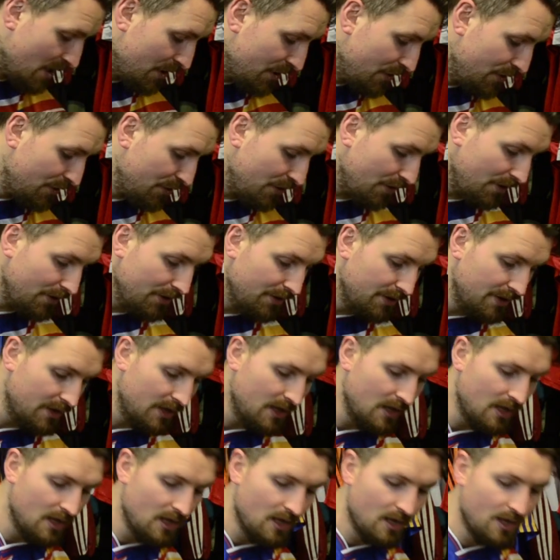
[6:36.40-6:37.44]
None
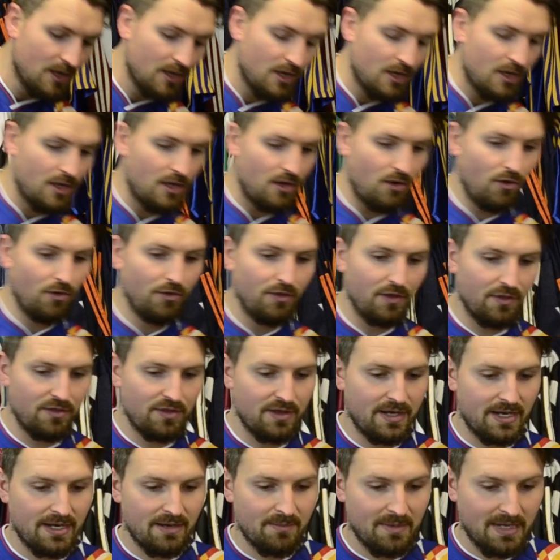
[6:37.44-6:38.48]
other
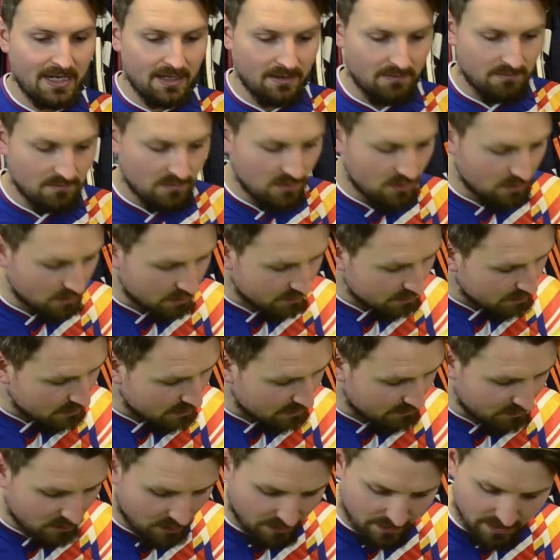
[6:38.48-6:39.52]
than, I mean, look,
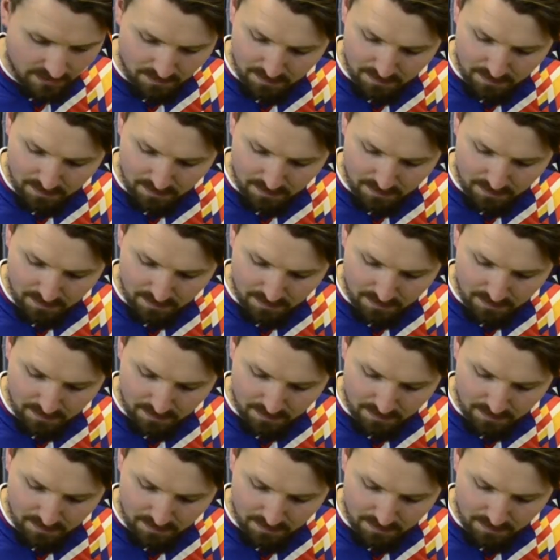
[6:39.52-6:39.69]
they've got the